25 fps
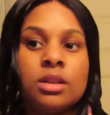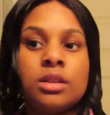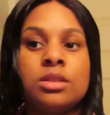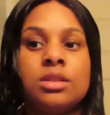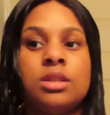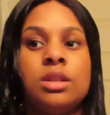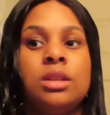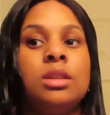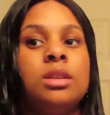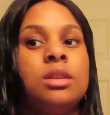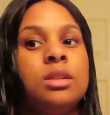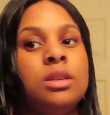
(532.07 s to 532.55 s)

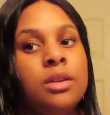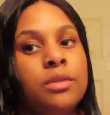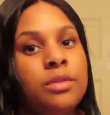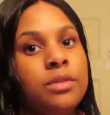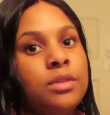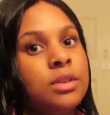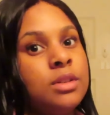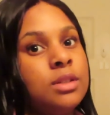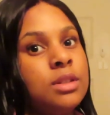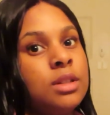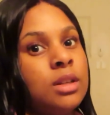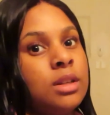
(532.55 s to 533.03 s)
See the
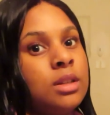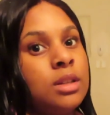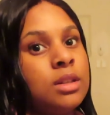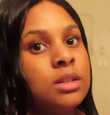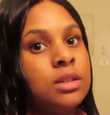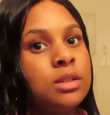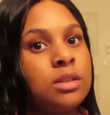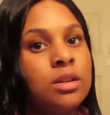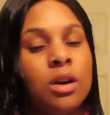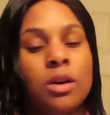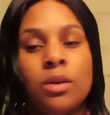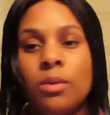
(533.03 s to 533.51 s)
difference? Like,
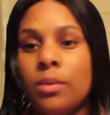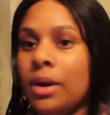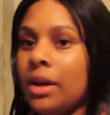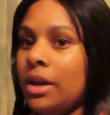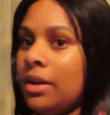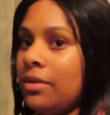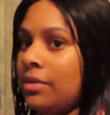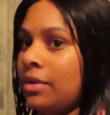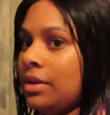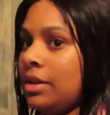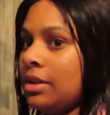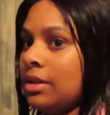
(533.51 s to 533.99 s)
this is all
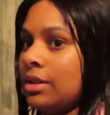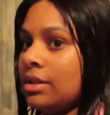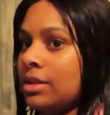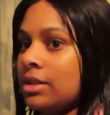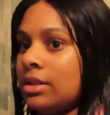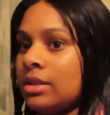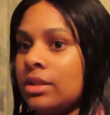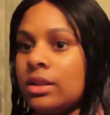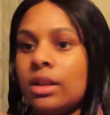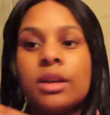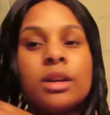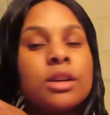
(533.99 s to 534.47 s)
wavy and this
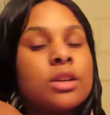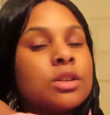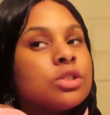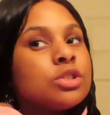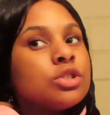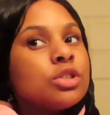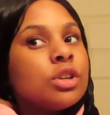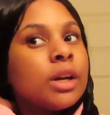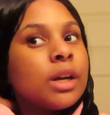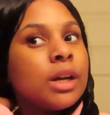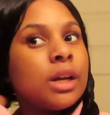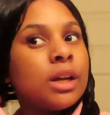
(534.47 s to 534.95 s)
is like
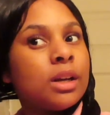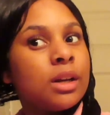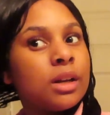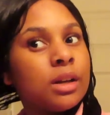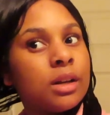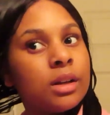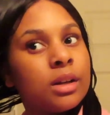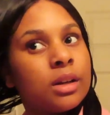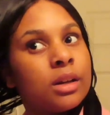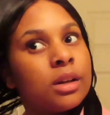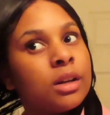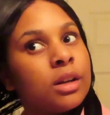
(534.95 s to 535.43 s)
straight.
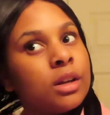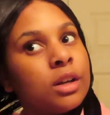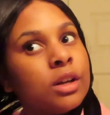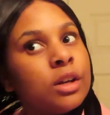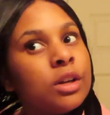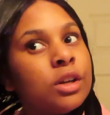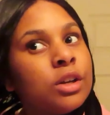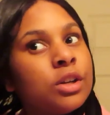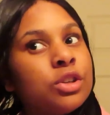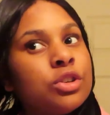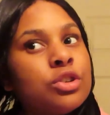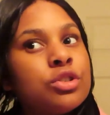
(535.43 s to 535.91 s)

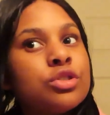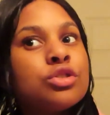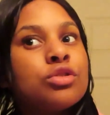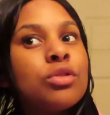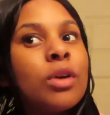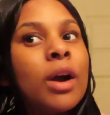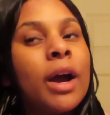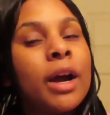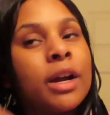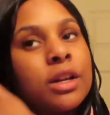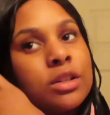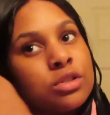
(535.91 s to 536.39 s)
You're
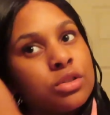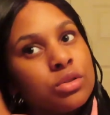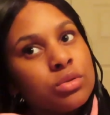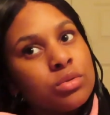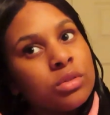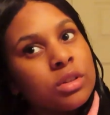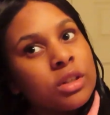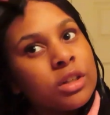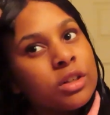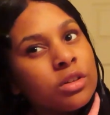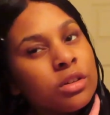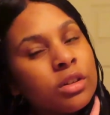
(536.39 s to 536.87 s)
trying to
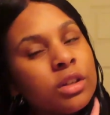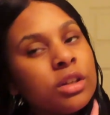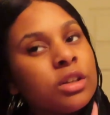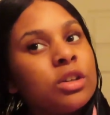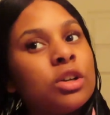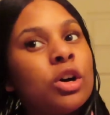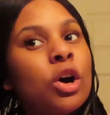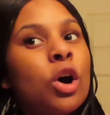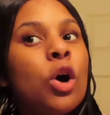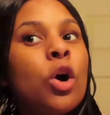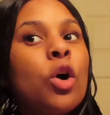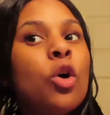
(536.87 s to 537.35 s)
literally
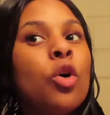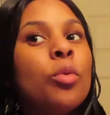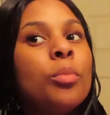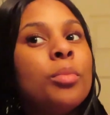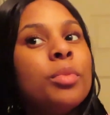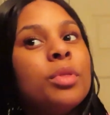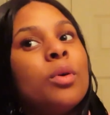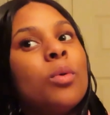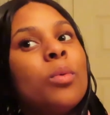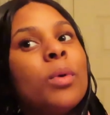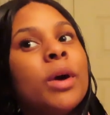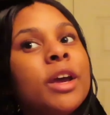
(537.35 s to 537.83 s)

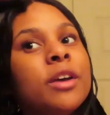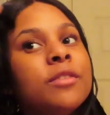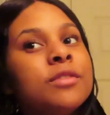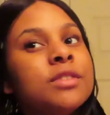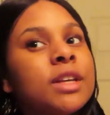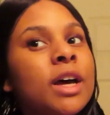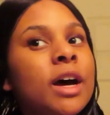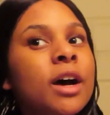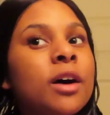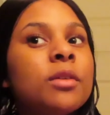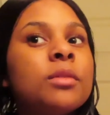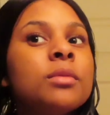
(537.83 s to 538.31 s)
comb the waves
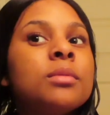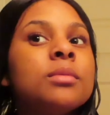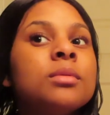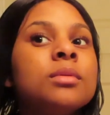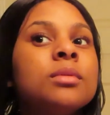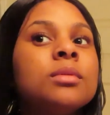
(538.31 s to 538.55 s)
out.